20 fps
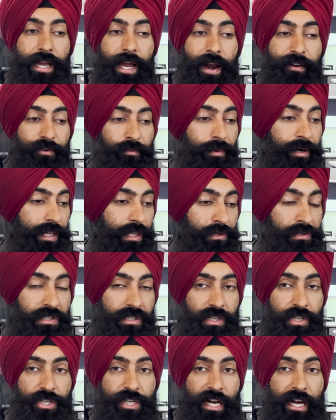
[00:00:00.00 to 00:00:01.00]
everybody
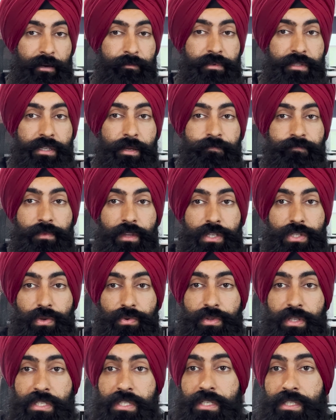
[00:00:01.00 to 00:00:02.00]
loses their jobs. So
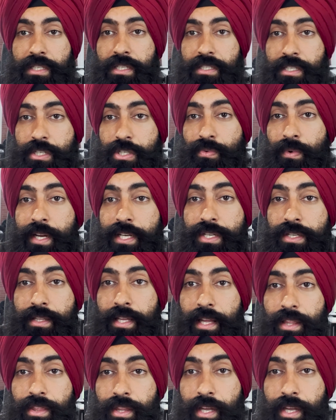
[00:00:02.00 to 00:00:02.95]
this is the situation that